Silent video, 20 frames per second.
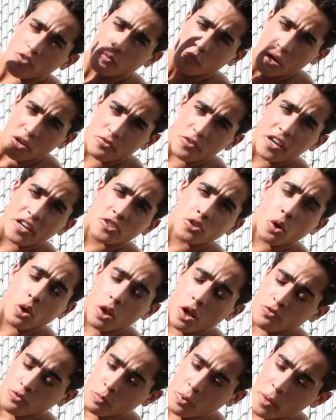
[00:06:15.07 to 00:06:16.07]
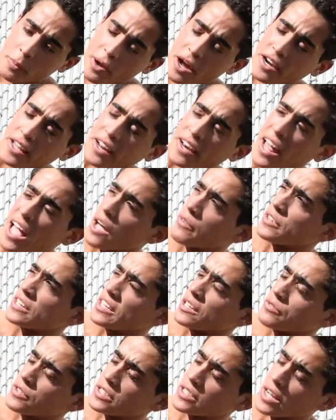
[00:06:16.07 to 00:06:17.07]
over my face, all over my body, and have
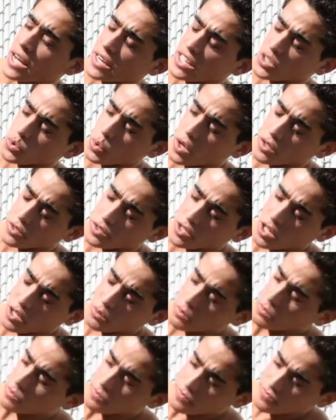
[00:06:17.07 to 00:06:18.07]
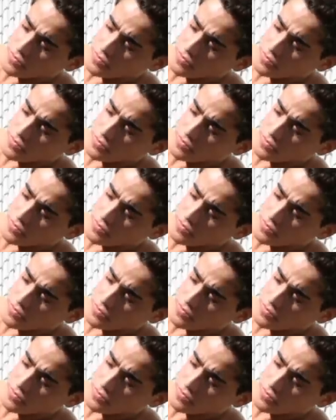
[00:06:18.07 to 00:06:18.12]
an even tan as well. So,